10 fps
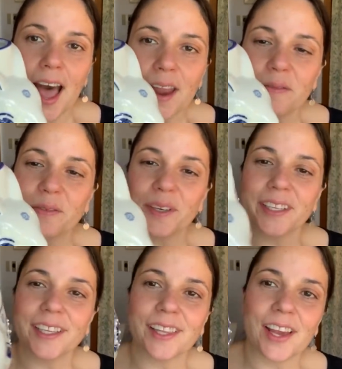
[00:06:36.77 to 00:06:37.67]
I
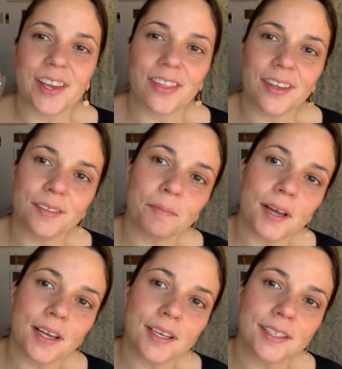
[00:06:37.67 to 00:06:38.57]
really like these
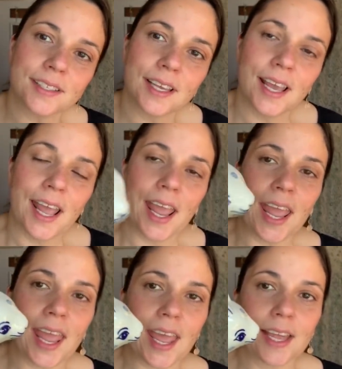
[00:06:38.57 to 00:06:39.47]
mugs.
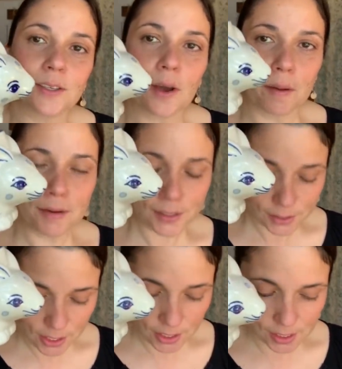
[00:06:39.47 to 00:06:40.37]
And so I'm going to
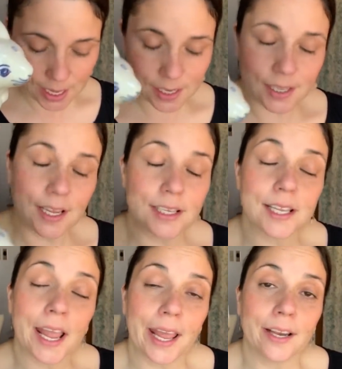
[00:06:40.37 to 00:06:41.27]
start collecting
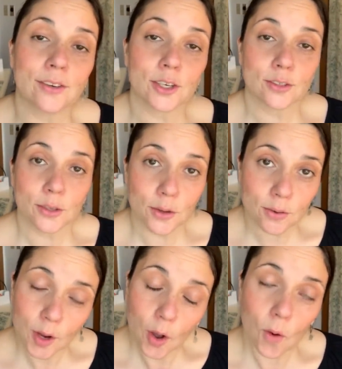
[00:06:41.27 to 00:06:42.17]
these. And just so
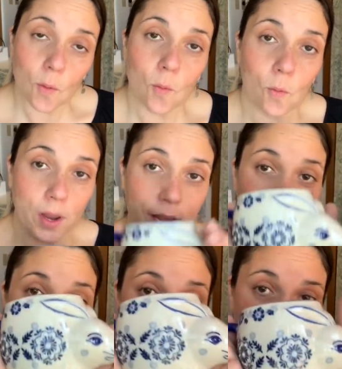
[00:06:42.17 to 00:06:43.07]
you know, when
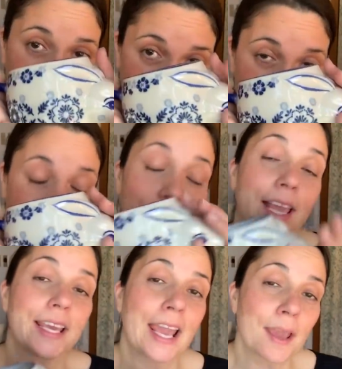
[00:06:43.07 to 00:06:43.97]
I got this,
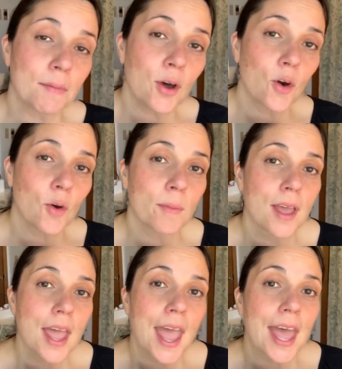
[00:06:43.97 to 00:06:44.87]
I came home
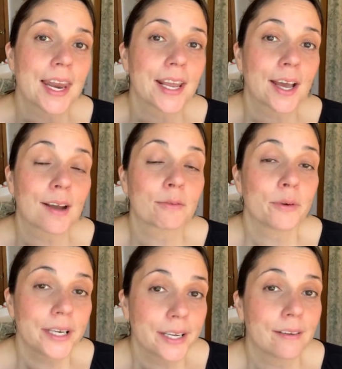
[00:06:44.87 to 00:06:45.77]
and I got
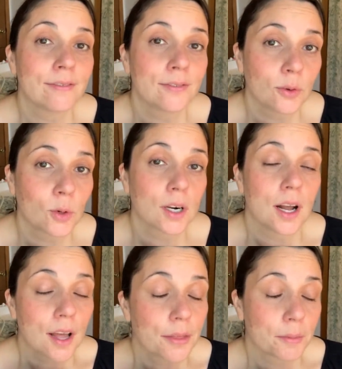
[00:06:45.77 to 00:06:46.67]
rid of
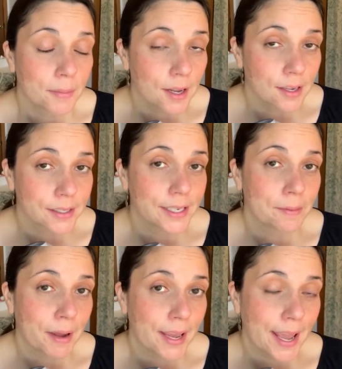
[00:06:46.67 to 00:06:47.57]
four other mugs
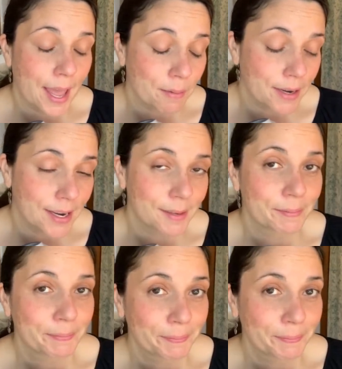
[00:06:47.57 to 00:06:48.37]
in my cabinet.